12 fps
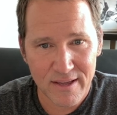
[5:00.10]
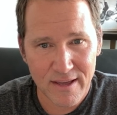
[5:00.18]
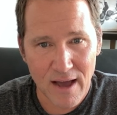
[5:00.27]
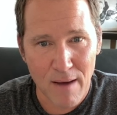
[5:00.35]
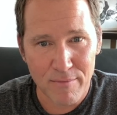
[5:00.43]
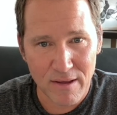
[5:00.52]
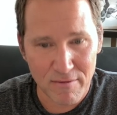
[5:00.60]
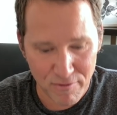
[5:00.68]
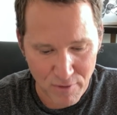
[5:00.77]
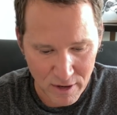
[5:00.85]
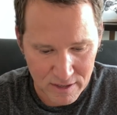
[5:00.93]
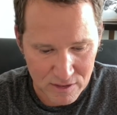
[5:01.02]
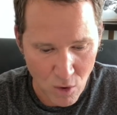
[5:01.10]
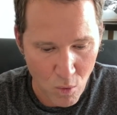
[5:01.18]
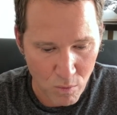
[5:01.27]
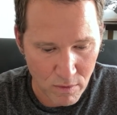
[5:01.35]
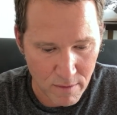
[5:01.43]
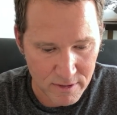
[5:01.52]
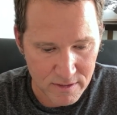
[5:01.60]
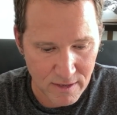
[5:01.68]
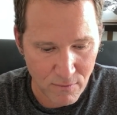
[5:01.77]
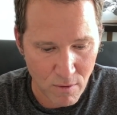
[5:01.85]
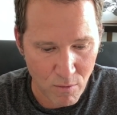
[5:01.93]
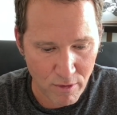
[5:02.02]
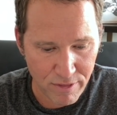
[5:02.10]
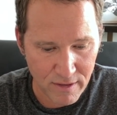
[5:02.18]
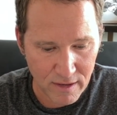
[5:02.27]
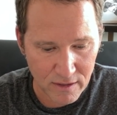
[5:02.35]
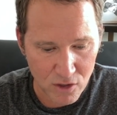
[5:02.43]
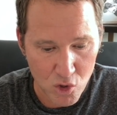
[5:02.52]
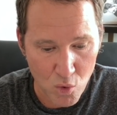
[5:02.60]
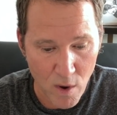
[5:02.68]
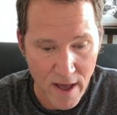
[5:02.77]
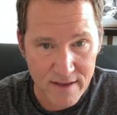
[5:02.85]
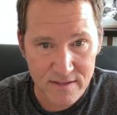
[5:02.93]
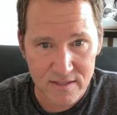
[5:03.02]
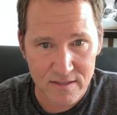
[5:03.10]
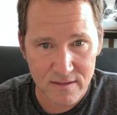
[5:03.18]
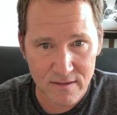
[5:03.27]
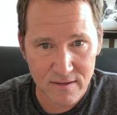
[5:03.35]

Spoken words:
I'm David Fargas. Oh, let me say one more thing. U.S.